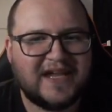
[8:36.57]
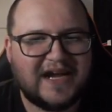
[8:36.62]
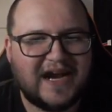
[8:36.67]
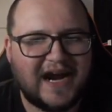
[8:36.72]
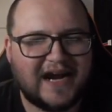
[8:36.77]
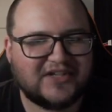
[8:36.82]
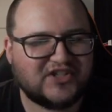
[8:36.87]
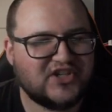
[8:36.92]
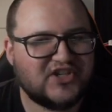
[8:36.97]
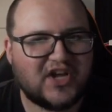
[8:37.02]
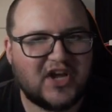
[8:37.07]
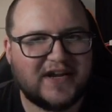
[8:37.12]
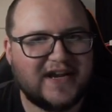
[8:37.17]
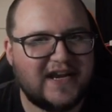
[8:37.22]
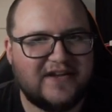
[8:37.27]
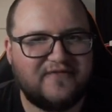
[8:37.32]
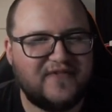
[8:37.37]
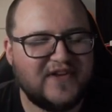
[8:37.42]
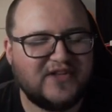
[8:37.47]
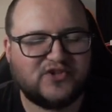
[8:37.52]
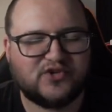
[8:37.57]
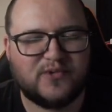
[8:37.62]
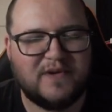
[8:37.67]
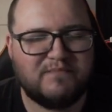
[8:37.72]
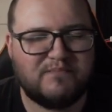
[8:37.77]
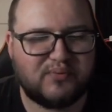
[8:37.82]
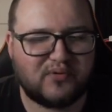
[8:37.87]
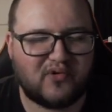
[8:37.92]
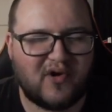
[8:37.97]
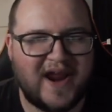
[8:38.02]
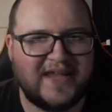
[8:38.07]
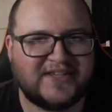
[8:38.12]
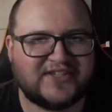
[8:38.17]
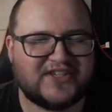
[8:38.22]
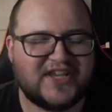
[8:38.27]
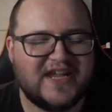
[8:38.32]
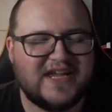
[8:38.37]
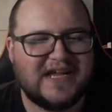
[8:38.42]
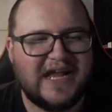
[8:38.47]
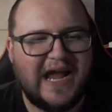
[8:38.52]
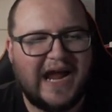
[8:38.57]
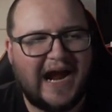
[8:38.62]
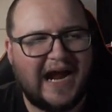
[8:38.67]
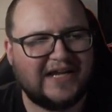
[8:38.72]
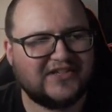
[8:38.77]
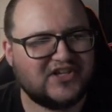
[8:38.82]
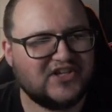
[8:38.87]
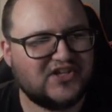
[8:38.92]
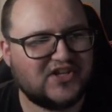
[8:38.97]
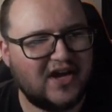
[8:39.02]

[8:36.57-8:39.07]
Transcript: hasn't done anything to impress, hasn't